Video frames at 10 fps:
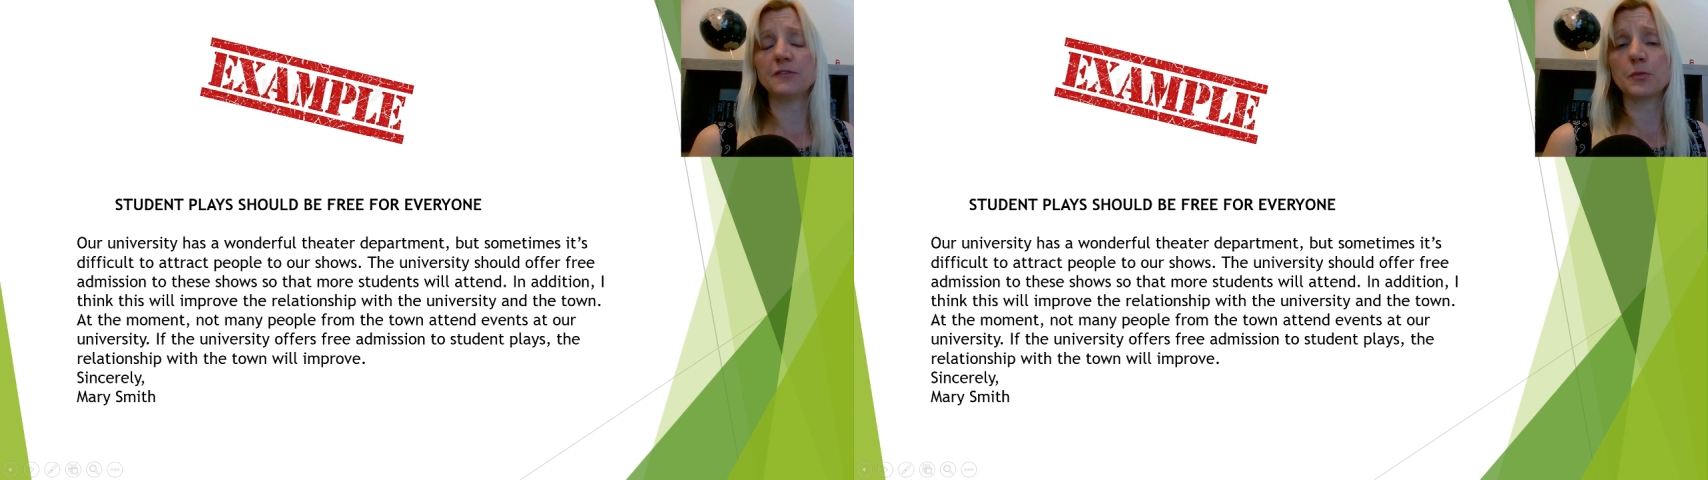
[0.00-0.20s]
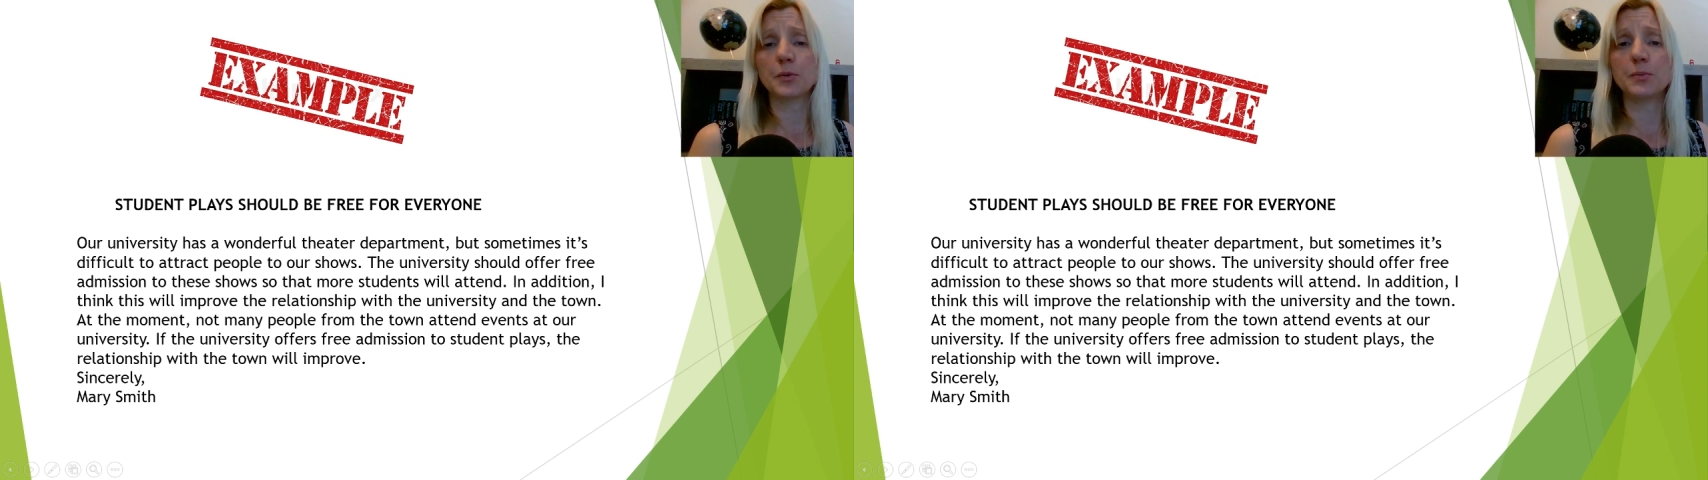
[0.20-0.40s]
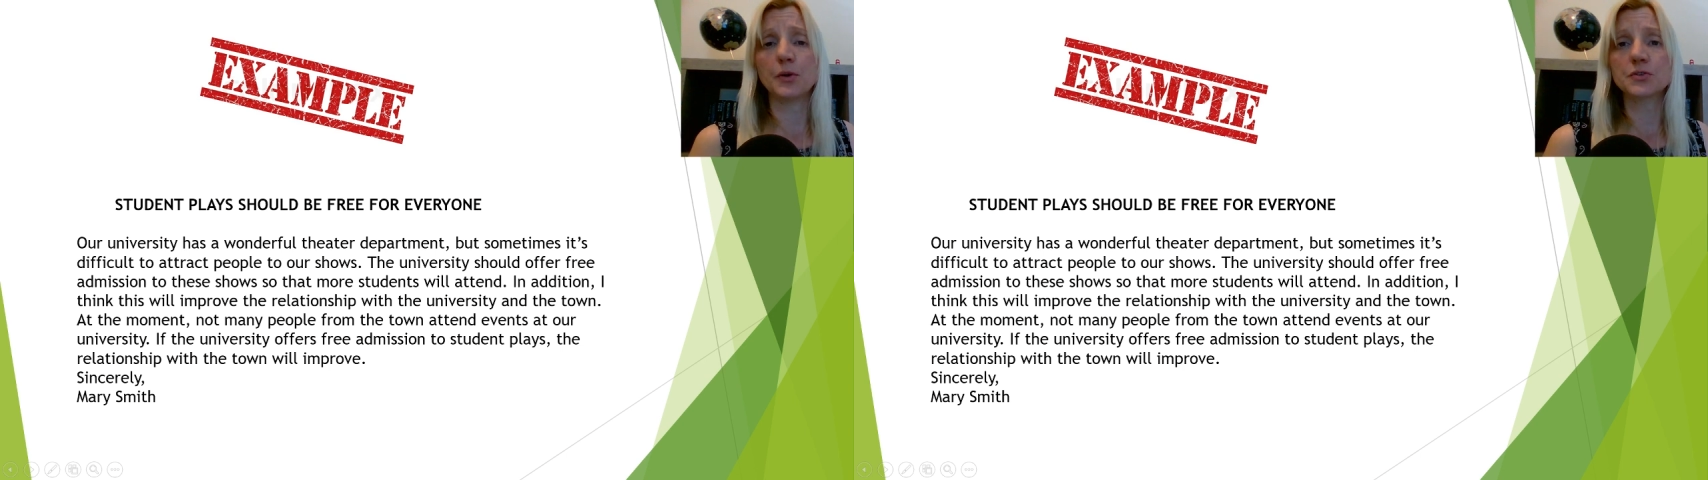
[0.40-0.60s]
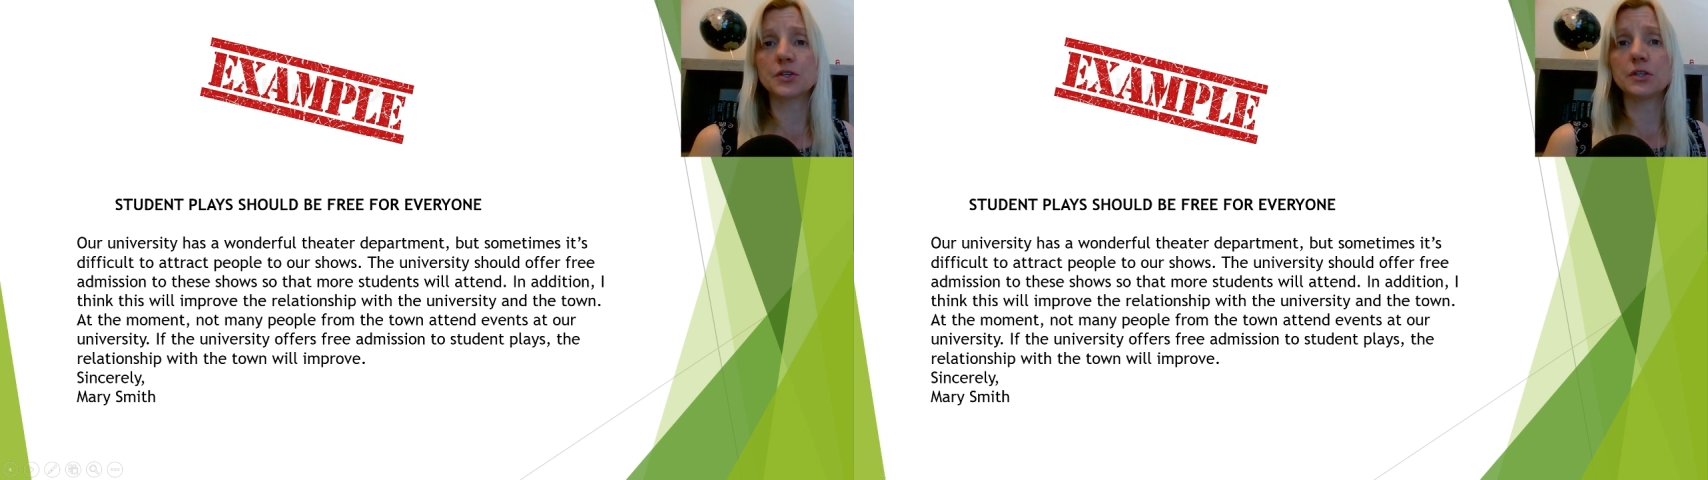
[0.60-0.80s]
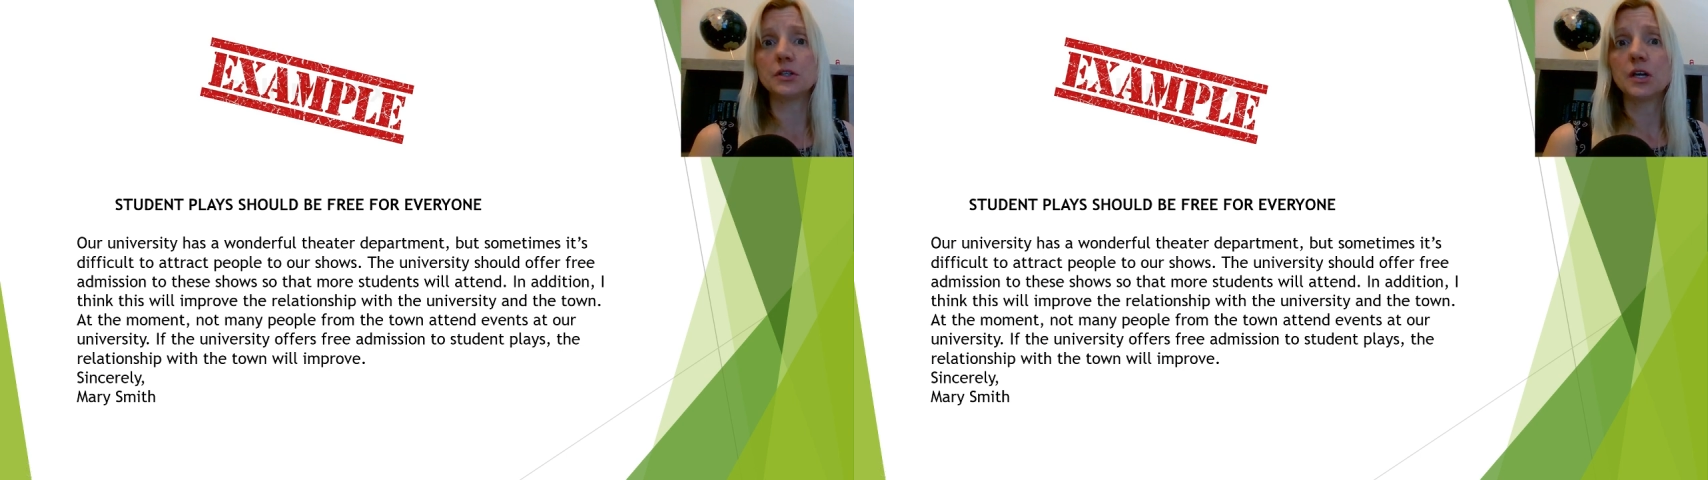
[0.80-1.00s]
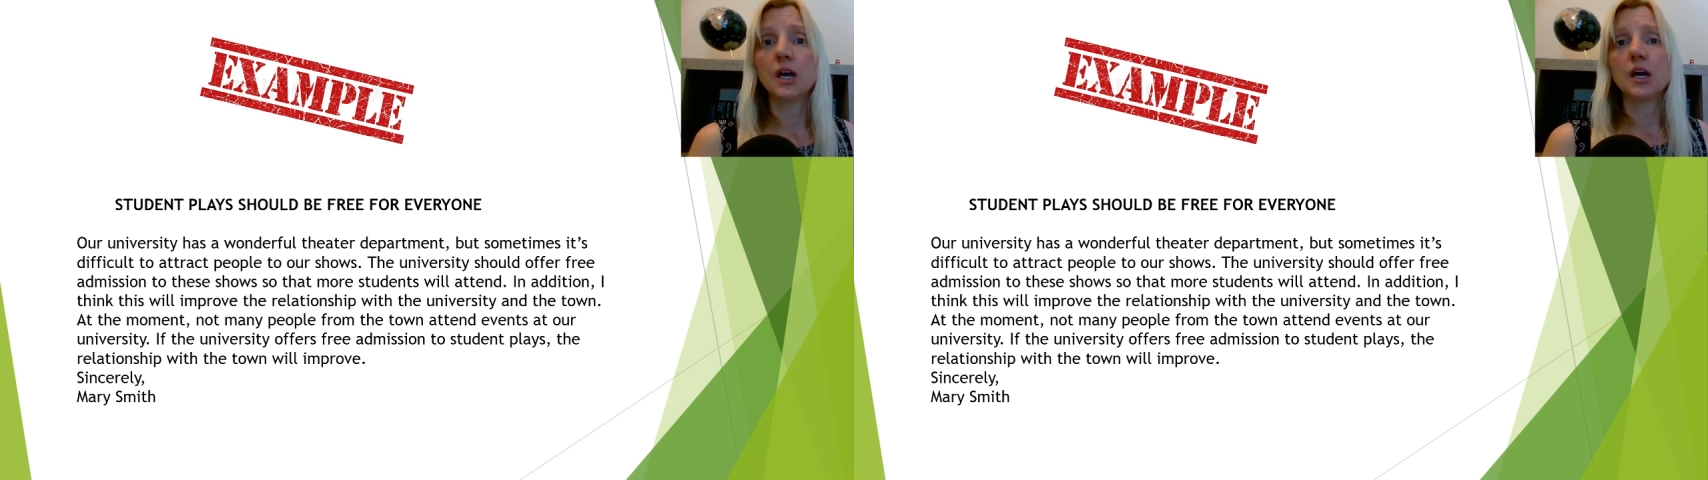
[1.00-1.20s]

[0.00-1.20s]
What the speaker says: of a proposal.